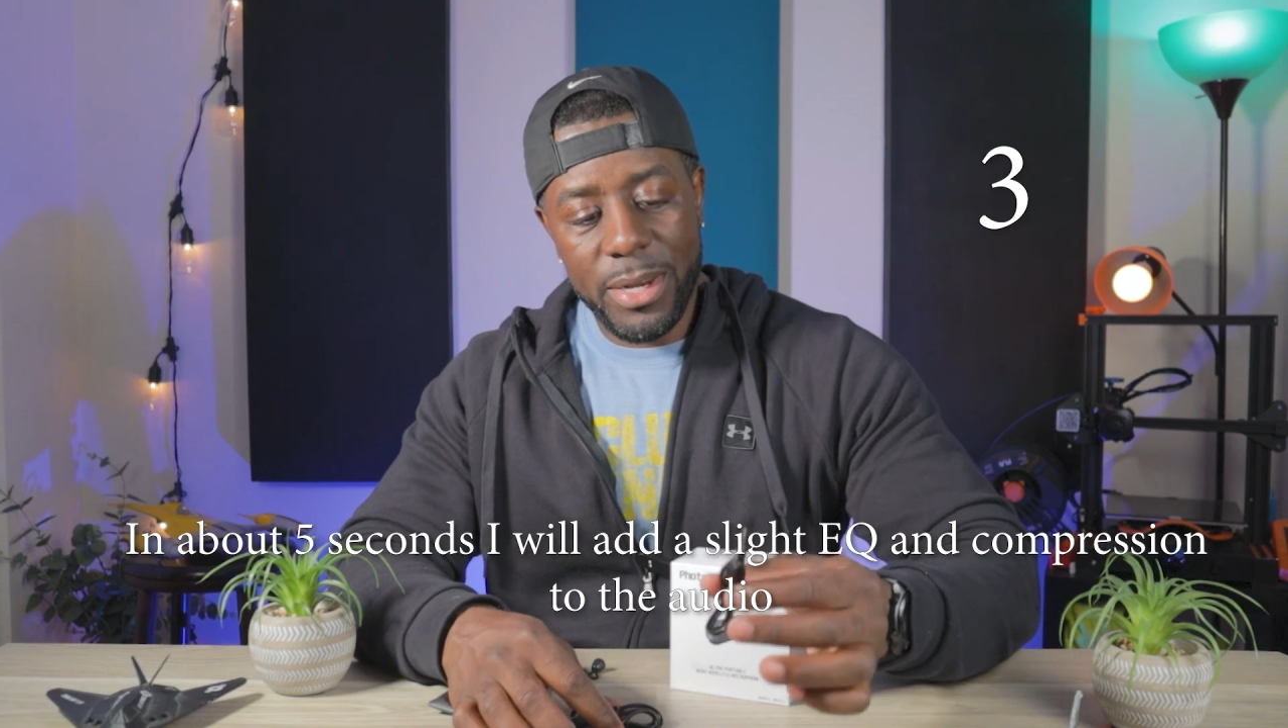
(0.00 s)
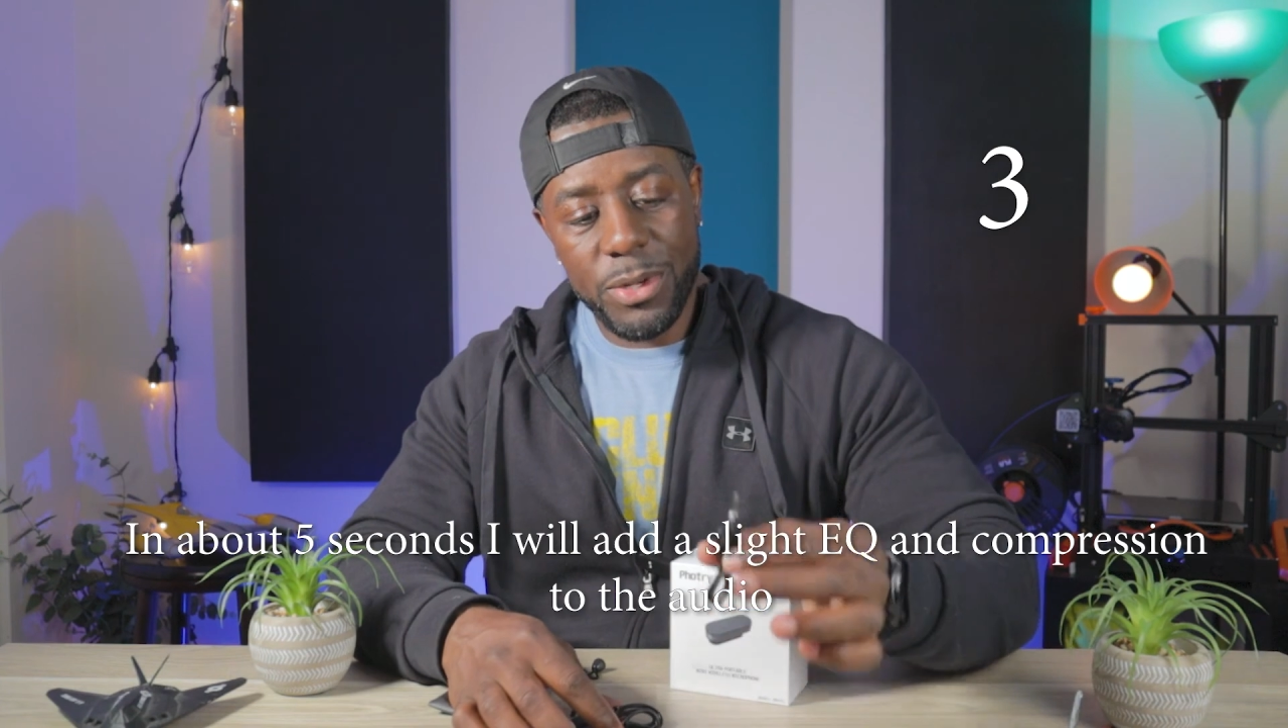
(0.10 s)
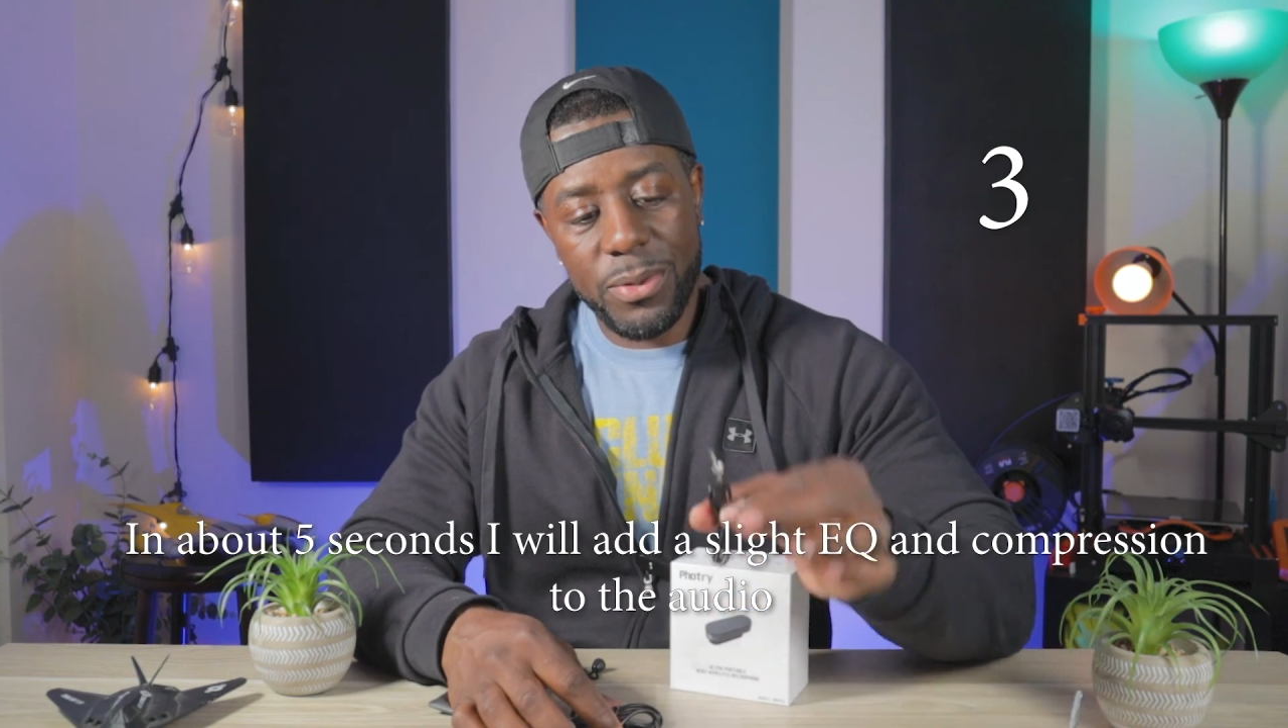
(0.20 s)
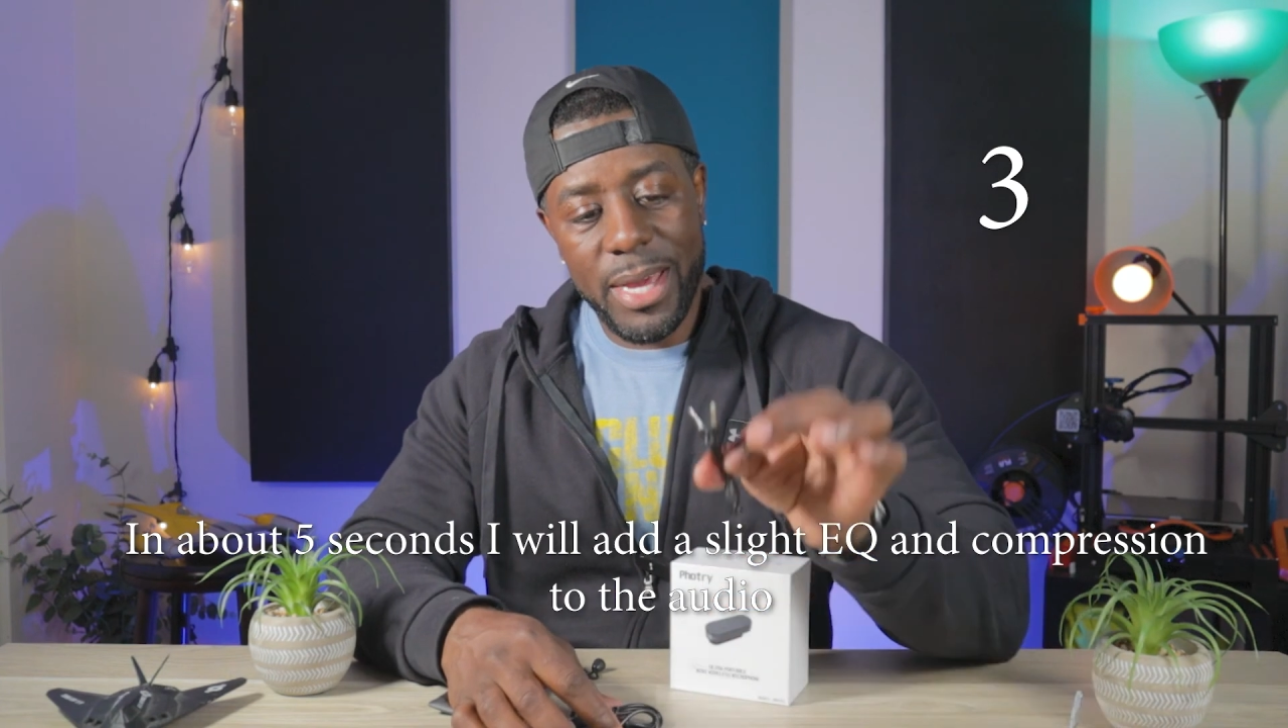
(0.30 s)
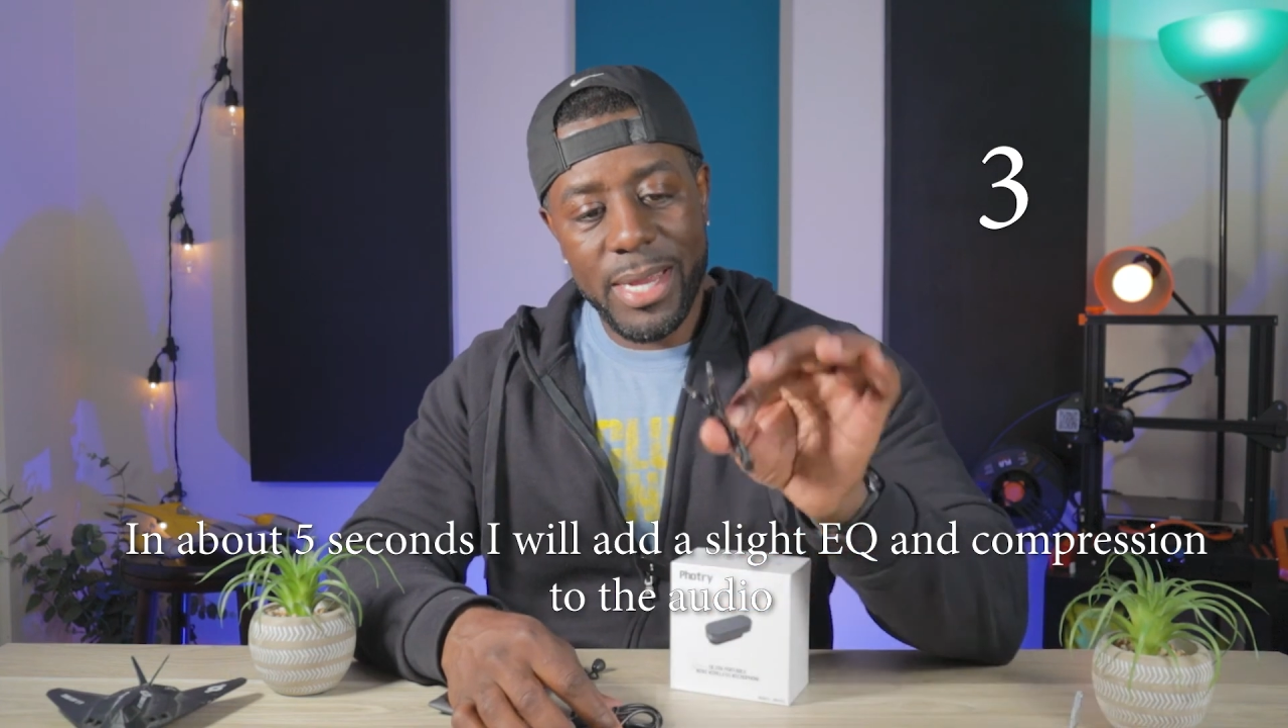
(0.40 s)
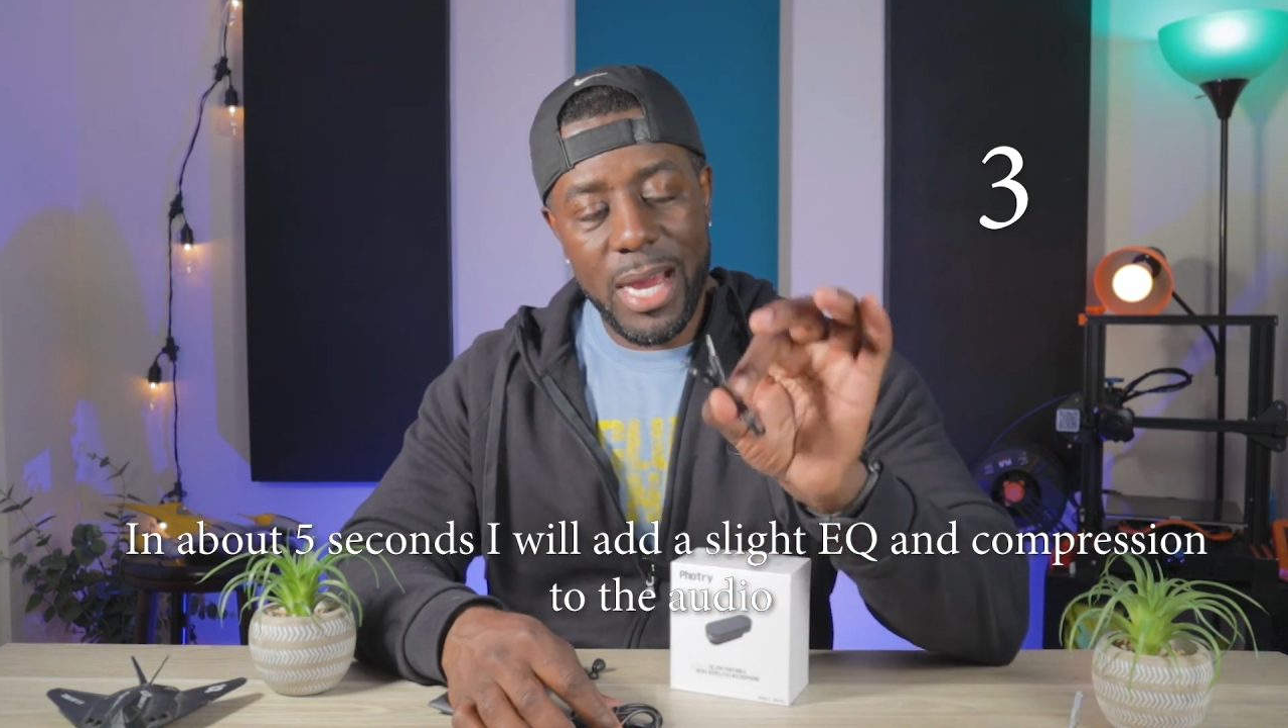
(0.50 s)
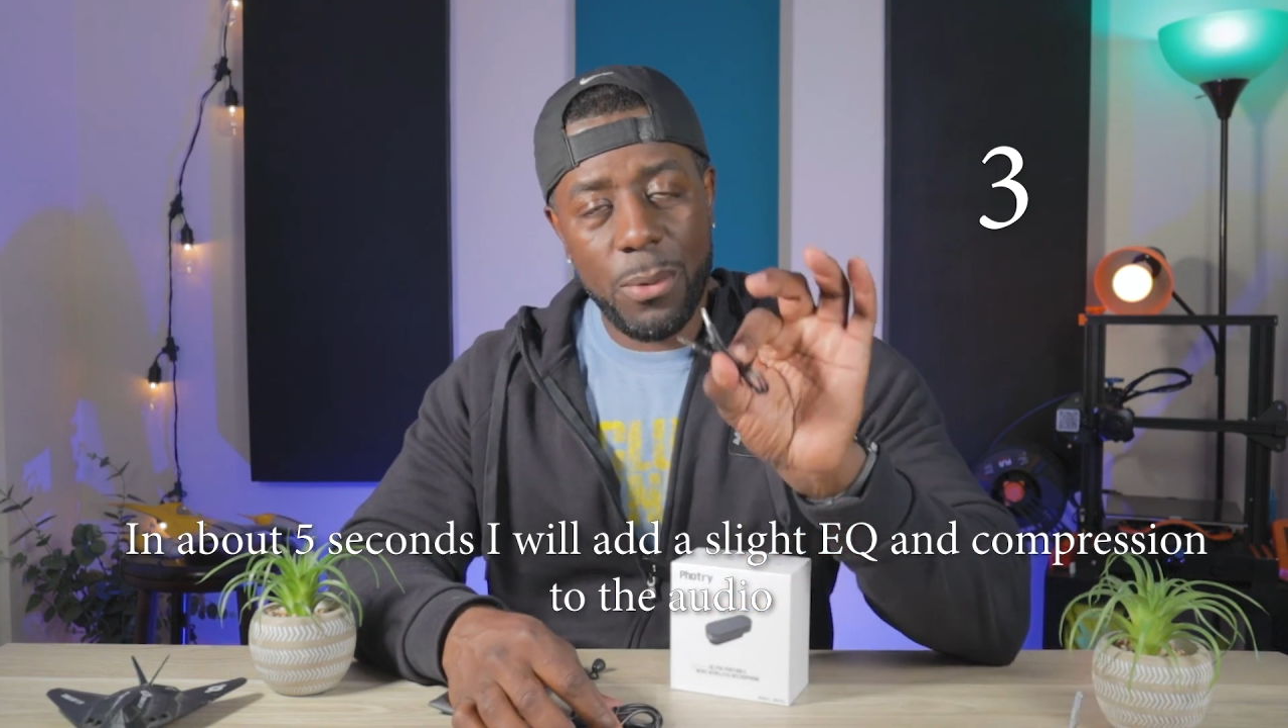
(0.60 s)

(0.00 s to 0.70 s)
do that,